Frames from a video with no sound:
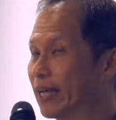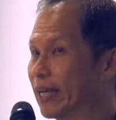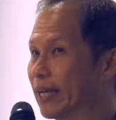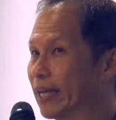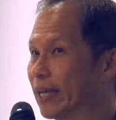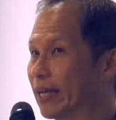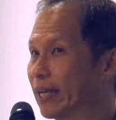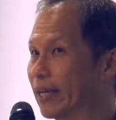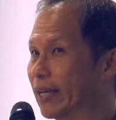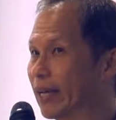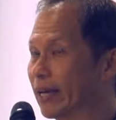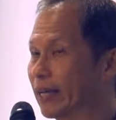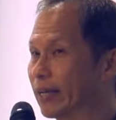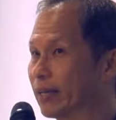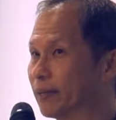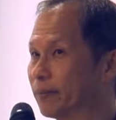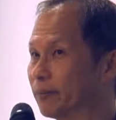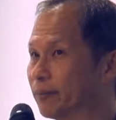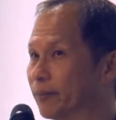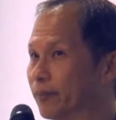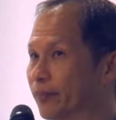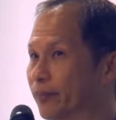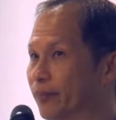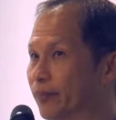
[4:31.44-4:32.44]
a,
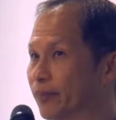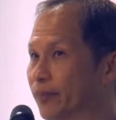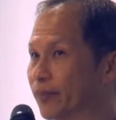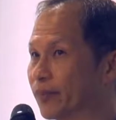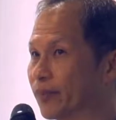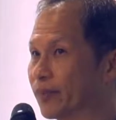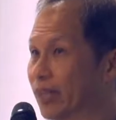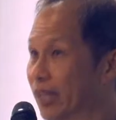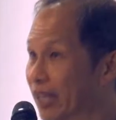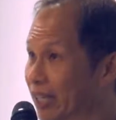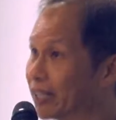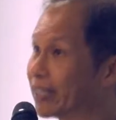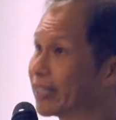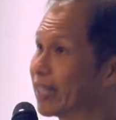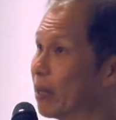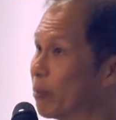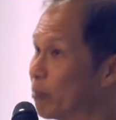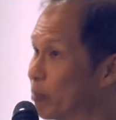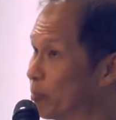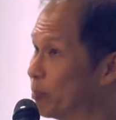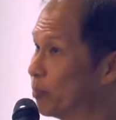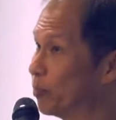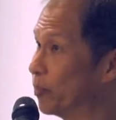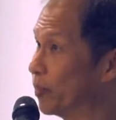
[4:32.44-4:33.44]
um, things
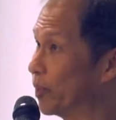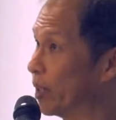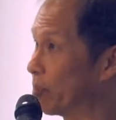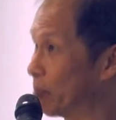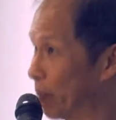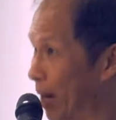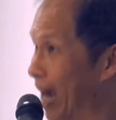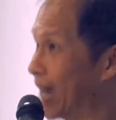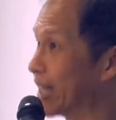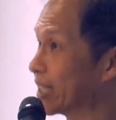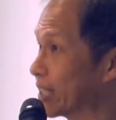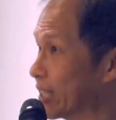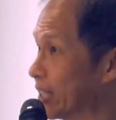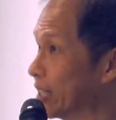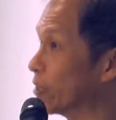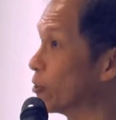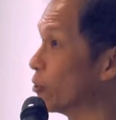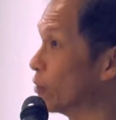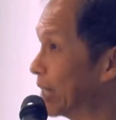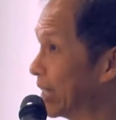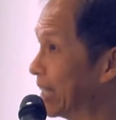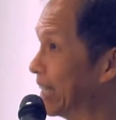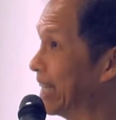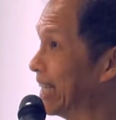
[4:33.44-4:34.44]
that the pastors
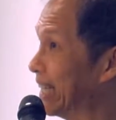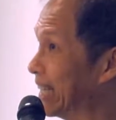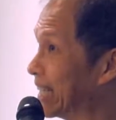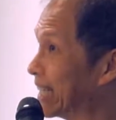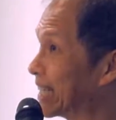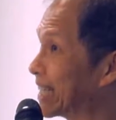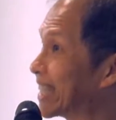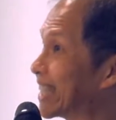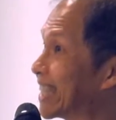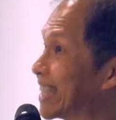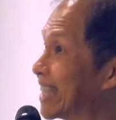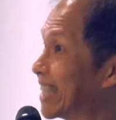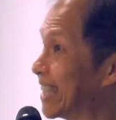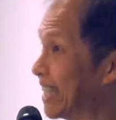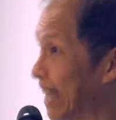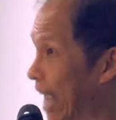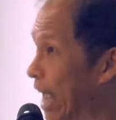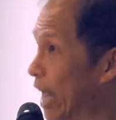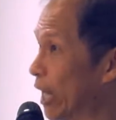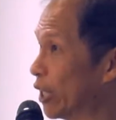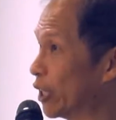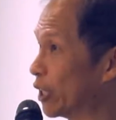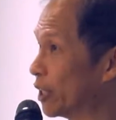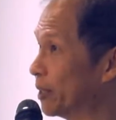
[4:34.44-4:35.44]
or the leaders
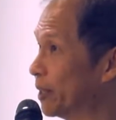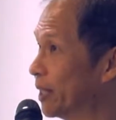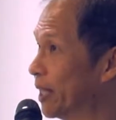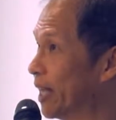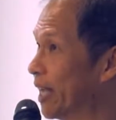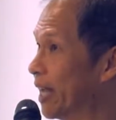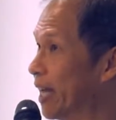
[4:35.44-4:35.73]
said.